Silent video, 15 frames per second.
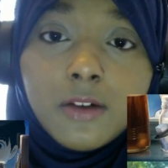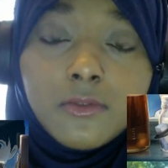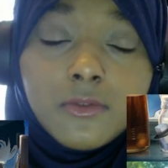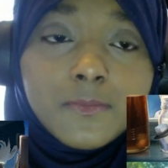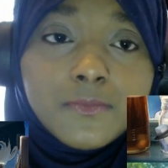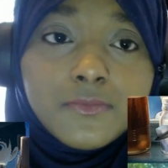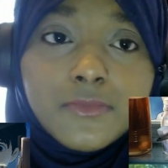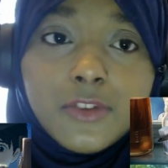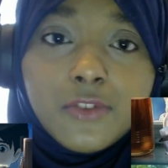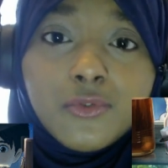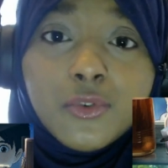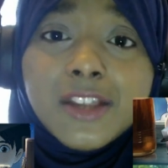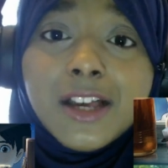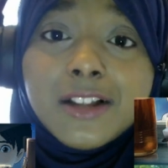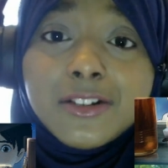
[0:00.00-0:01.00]
I
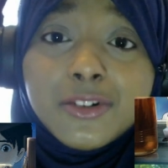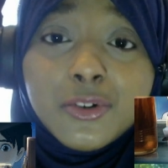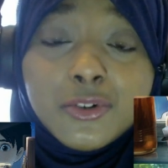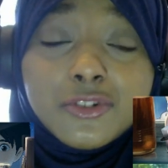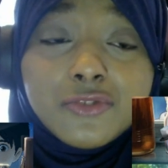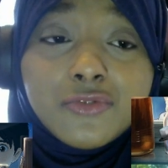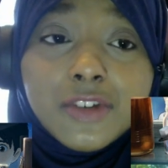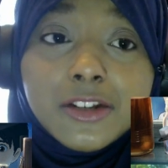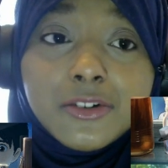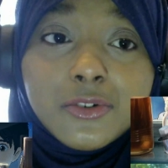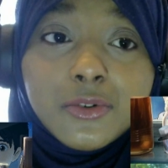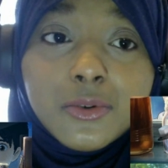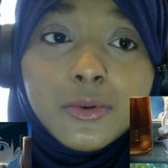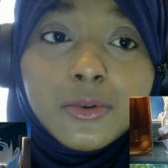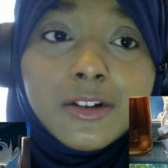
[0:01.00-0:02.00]
thought that looked really
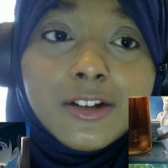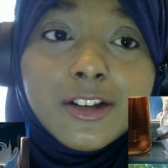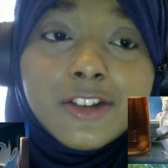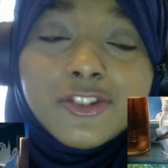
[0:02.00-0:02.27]
cool.